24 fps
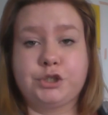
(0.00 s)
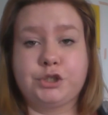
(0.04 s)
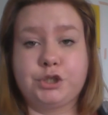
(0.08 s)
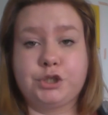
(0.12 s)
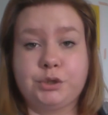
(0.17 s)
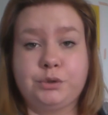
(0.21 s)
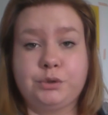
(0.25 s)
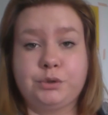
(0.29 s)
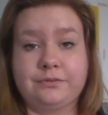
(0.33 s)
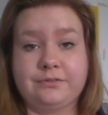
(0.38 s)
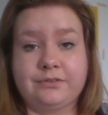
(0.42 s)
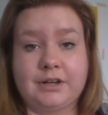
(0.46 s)

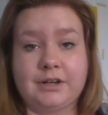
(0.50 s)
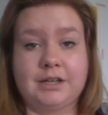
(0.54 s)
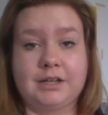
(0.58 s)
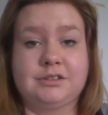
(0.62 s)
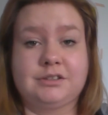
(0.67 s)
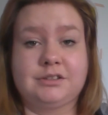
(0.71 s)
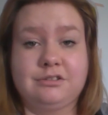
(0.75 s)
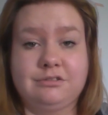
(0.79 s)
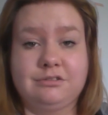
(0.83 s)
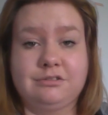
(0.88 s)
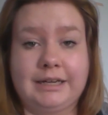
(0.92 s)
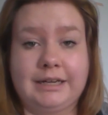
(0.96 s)
too
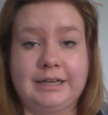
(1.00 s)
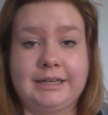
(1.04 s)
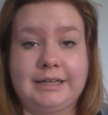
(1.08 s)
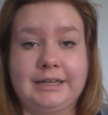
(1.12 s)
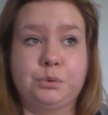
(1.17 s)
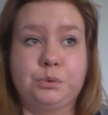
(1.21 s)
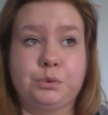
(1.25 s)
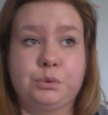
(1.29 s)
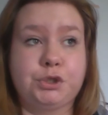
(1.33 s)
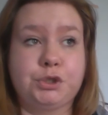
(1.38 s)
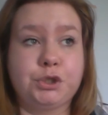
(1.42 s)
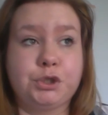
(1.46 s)
fast a rate
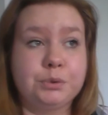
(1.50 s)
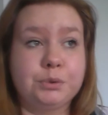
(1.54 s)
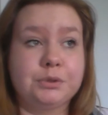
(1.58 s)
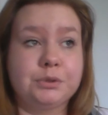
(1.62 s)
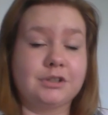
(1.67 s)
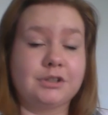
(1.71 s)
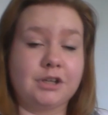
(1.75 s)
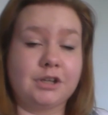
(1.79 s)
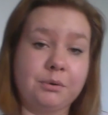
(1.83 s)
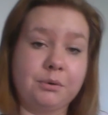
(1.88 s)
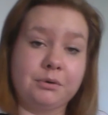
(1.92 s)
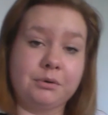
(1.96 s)
or too
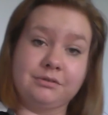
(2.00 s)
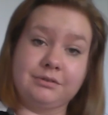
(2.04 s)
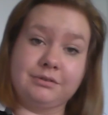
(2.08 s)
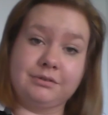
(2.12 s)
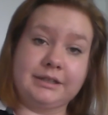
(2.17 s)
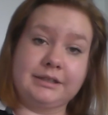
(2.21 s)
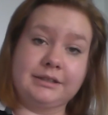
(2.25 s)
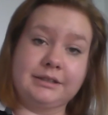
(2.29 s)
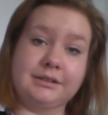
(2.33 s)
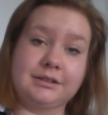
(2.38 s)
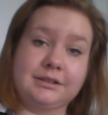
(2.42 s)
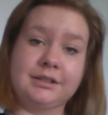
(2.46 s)
slow a
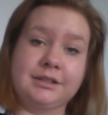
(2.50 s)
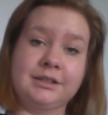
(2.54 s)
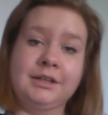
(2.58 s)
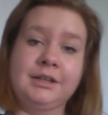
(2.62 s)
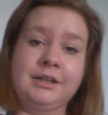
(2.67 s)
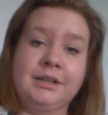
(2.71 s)
rate.